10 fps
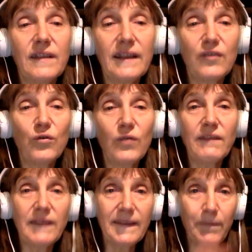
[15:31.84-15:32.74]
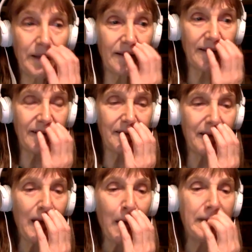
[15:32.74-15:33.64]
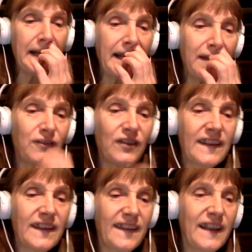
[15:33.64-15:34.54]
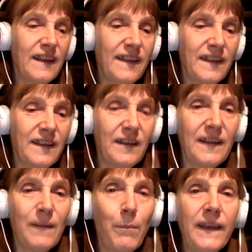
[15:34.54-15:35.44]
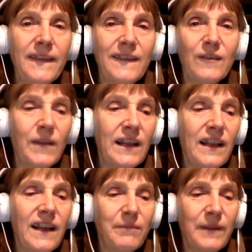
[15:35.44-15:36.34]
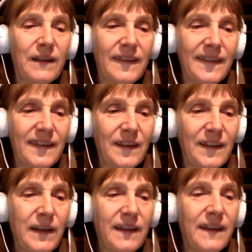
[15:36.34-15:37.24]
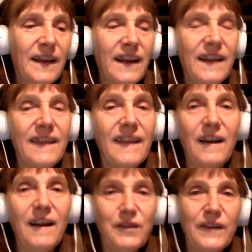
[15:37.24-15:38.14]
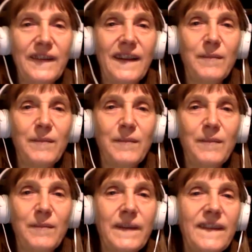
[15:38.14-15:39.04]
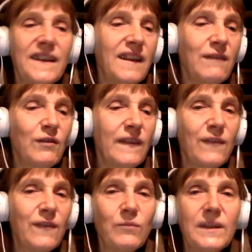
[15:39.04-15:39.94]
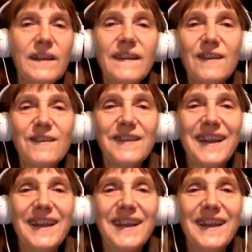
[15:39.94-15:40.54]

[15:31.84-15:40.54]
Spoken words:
true life experiences, but I cannot really say it's based on my life because my first husband said he would sue me. So,